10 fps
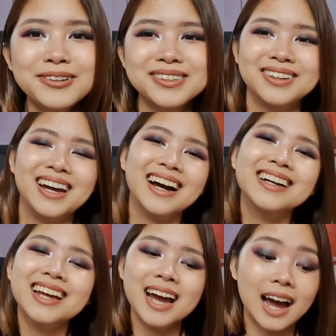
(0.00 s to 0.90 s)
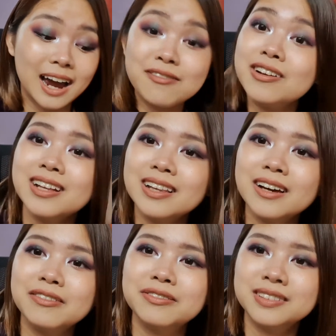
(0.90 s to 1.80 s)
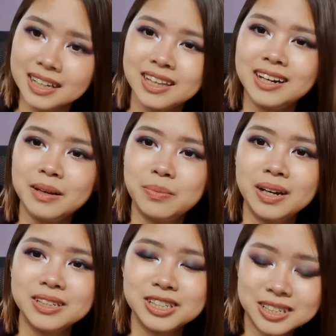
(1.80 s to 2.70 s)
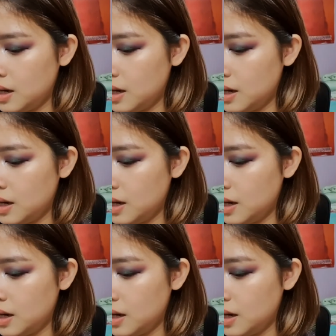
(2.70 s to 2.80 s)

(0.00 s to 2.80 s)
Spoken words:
So yeah, I really love the Clinique blush.